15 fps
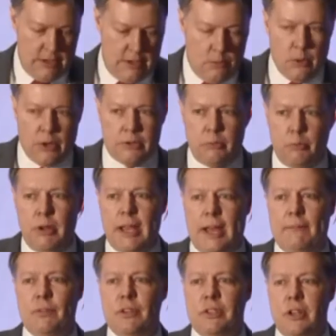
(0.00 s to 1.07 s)
What did we
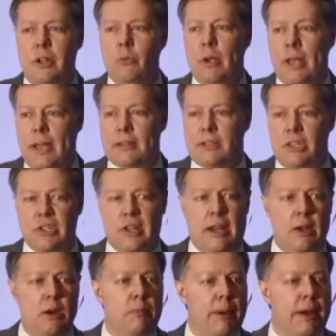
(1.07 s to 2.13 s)
have to do? We had to
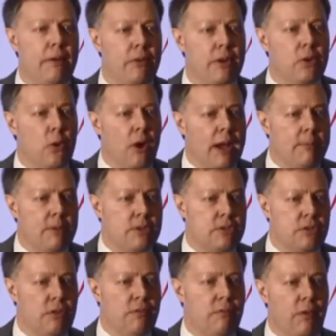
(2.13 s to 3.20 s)
tighten up our requirements
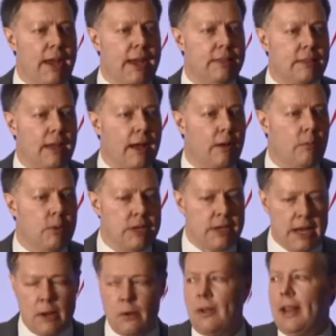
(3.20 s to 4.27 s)
to reflect that, and we
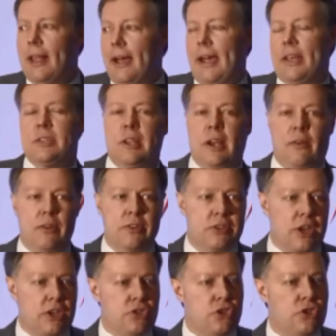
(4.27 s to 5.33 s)
now ask our
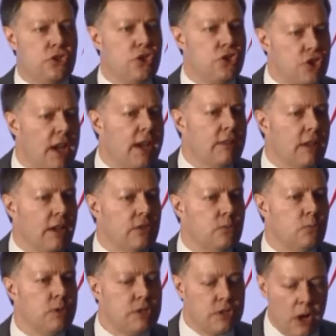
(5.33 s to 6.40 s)
assessors to check this.
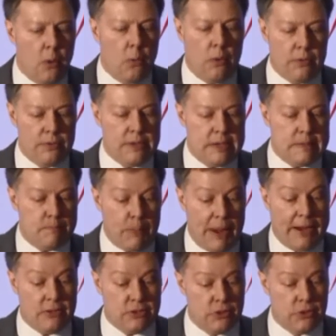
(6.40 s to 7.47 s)
We don't want these
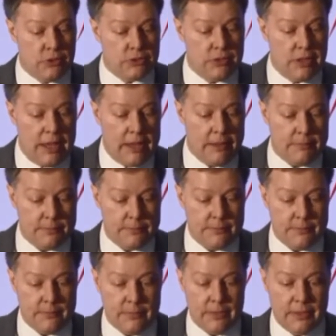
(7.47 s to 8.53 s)
backdoors there.
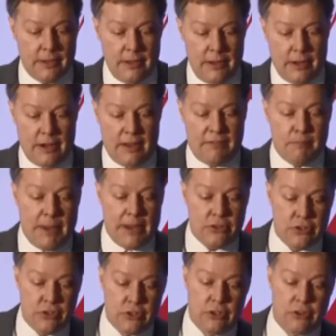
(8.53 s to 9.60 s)
And I've
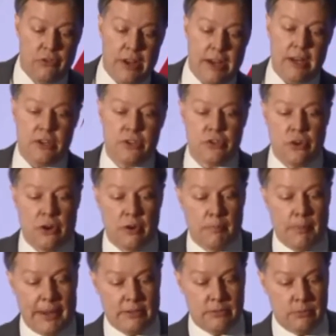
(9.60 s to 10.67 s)
mentioned already, strong
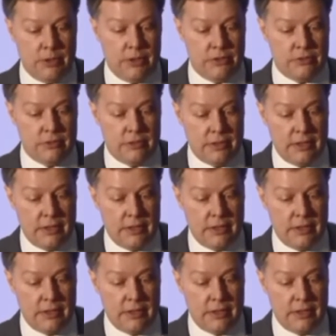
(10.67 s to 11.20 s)
passwords.